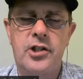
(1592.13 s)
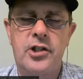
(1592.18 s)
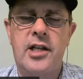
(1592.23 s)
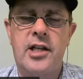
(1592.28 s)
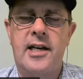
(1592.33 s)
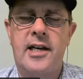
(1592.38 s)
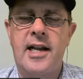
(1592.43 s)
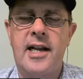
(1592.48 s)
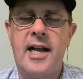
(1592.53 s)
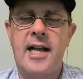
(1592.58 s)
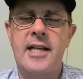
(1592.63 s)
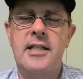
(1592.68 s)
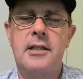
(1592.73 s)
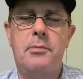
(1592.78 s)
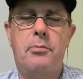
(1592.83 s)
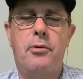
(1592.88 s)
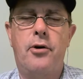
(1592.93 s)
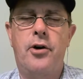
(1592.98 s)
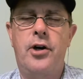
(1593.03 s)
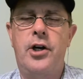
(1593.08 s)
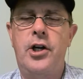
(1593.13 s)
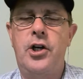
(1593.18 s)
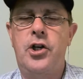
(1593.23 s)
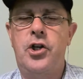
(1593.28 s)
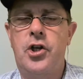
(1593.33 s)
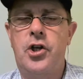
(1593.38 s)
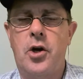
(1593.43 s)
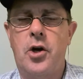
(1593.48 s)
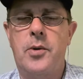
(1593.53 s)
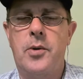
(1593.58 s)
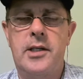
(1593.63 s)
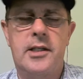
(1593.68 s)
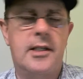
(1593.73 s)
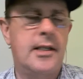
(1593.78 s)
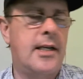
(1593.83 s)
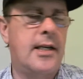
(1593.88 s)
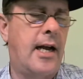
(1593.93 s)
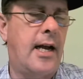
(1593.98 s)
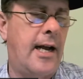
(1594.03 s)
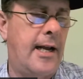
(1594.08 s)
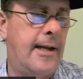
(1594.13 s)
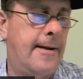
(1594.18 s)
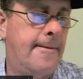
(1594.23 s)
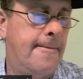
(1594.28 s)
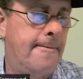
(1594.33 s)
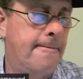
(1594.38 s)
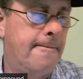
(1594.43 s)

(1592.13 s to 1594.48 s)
a nice, pretty show in the sky."